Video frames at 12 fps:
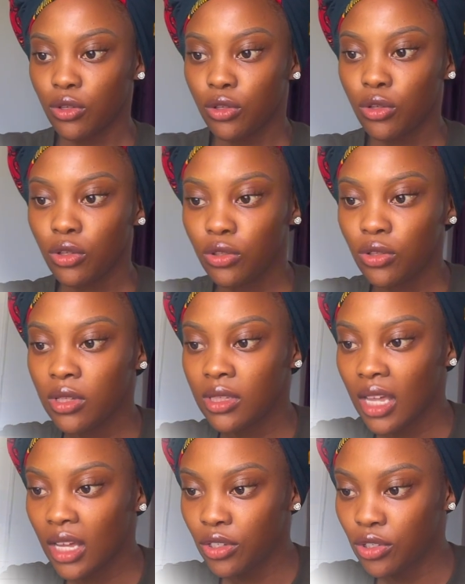So to
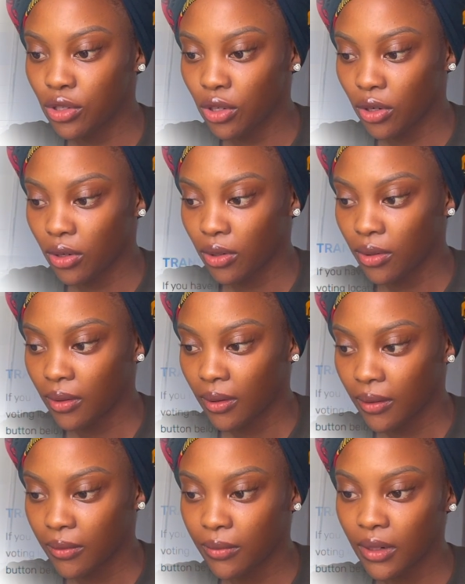start your
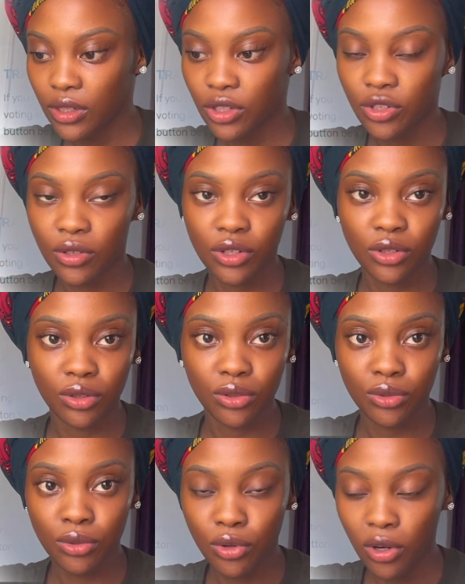registration,
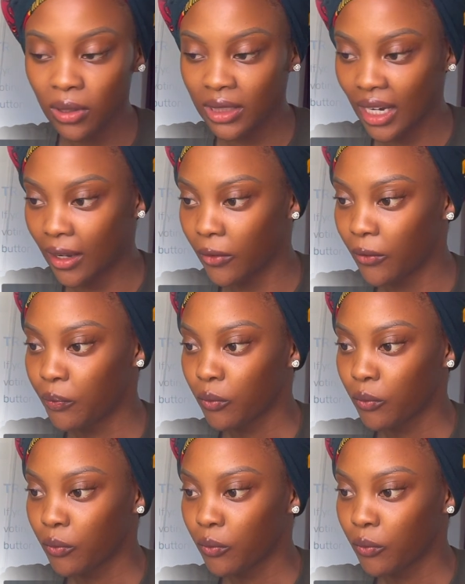you go down.